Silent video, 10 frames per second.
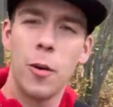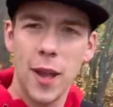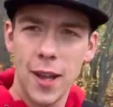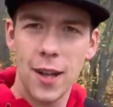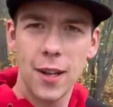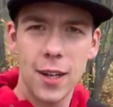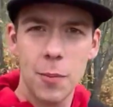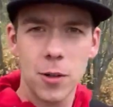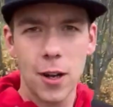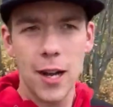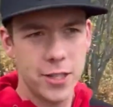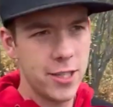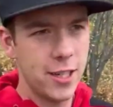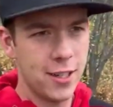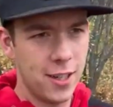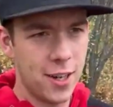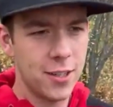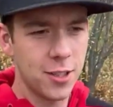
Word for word: we had a couple crashes here and there,